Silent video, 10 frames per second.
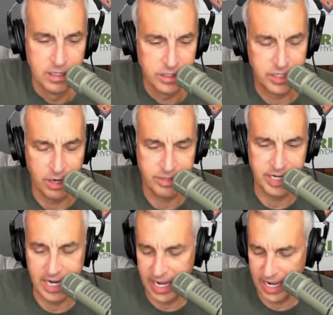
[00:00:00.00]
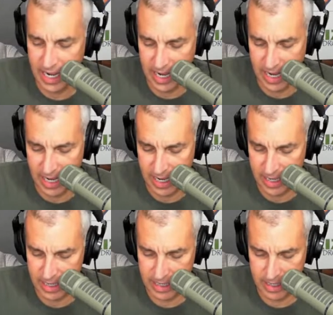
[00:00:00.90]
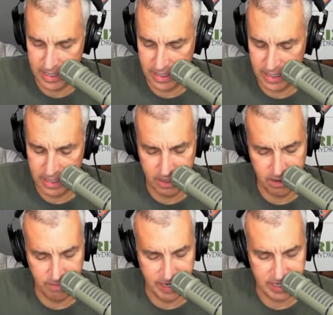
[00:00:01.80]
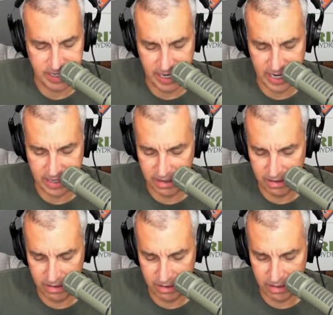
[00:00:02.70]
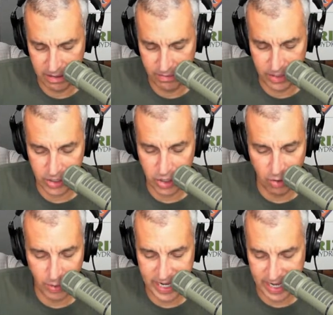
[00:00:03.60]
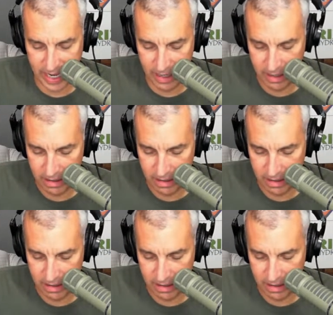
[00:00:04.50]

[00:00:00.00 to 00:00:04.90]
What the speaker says: So today, oh my God, this whole weekend,